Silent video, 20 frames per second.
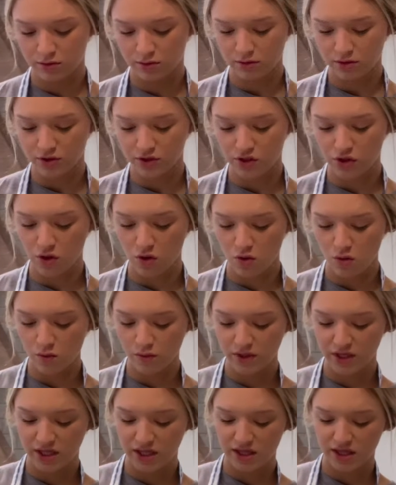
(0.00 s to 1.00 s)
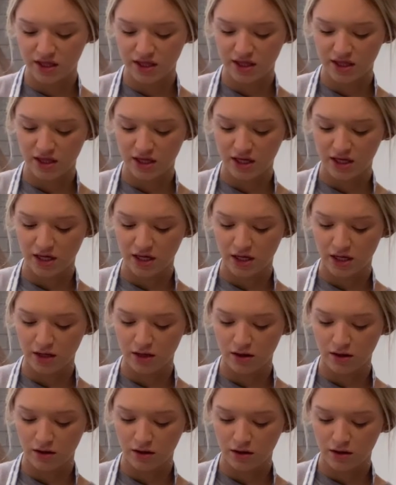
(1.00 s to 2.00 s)
So the only
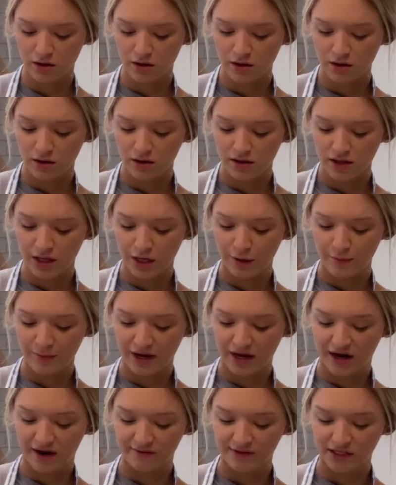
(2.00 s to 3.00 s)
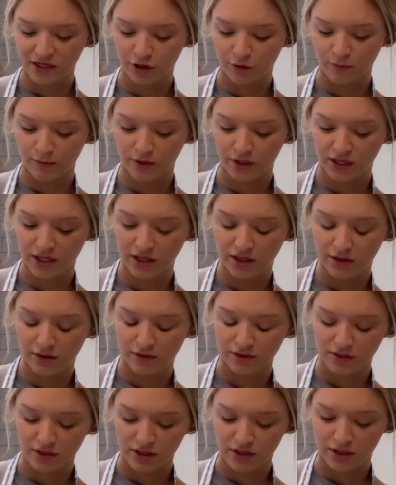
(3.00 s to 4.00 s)
thing that you might have to help your
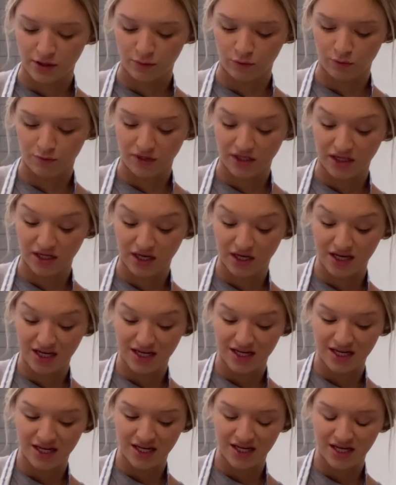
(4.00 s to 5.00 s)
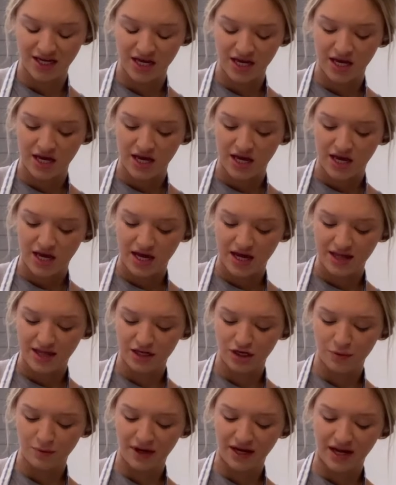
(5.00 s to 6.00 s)
kiddos on would be the cutting, and
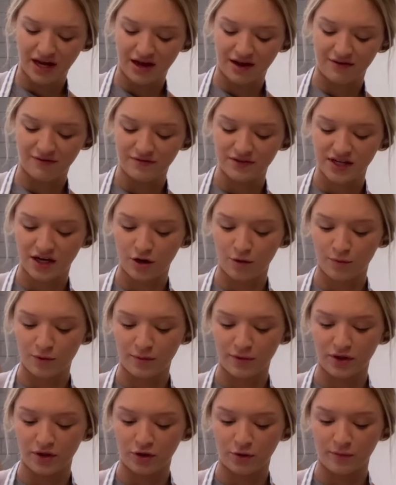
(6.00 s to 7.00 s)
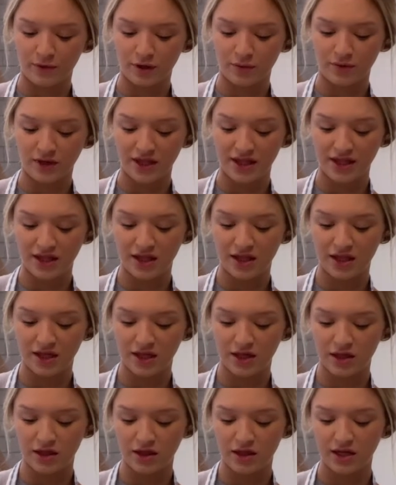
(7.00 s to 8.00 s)
then you might have to help them a little bit with
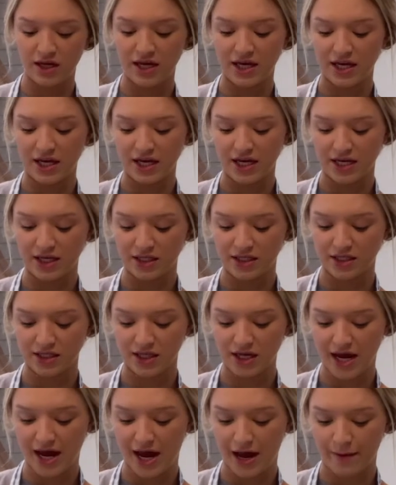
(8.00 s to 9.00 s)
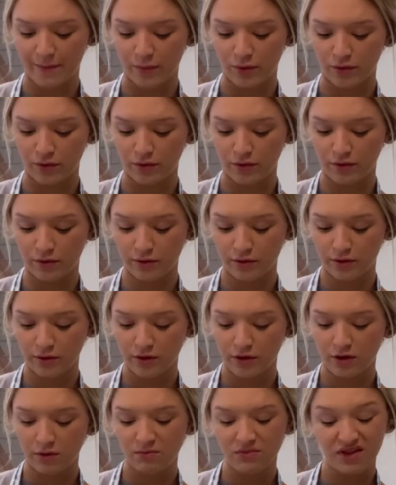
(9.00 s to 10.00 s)
the getting into the apple.
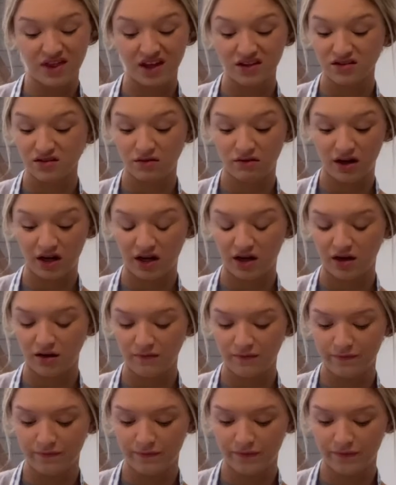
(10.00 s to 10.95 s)
But that's okay.